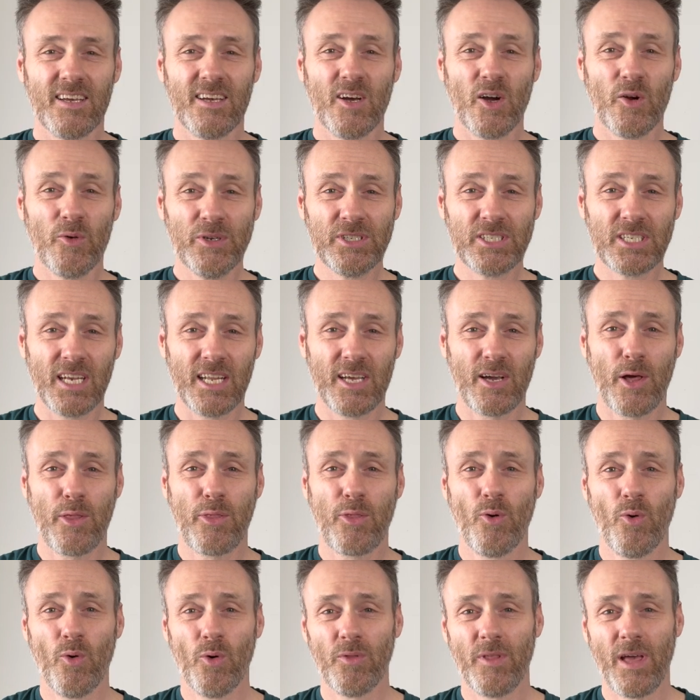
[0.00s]
Originally, I
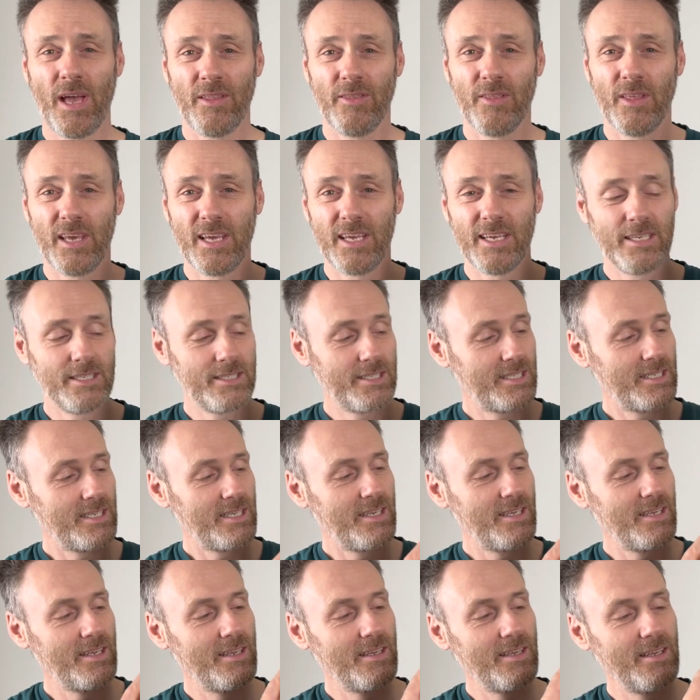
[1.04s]
thought that these
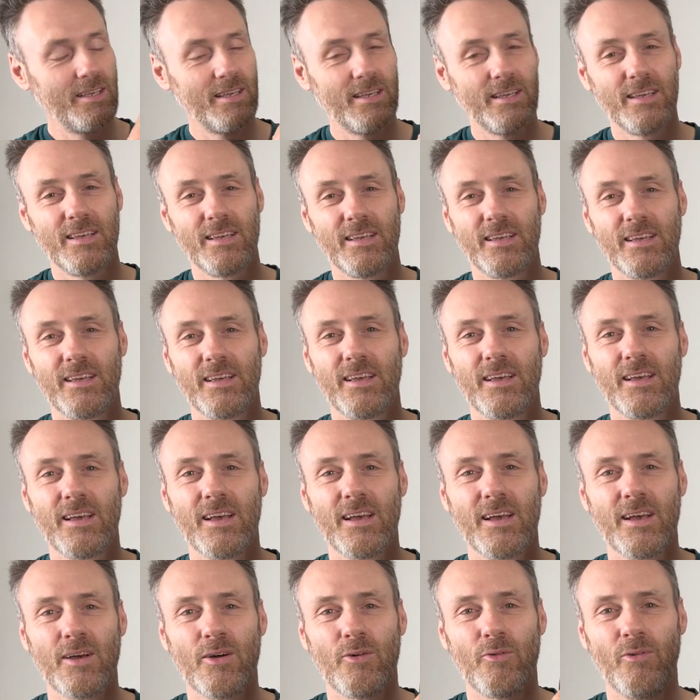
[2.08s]

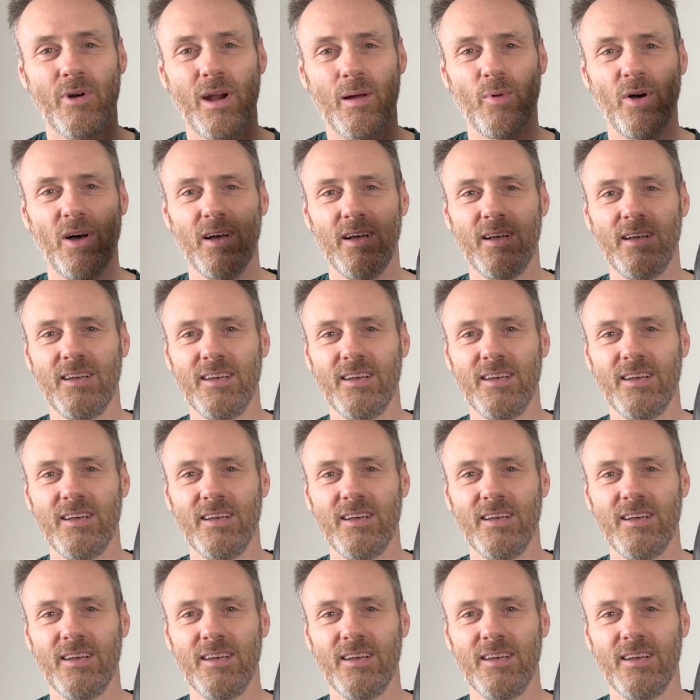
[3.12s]
rubber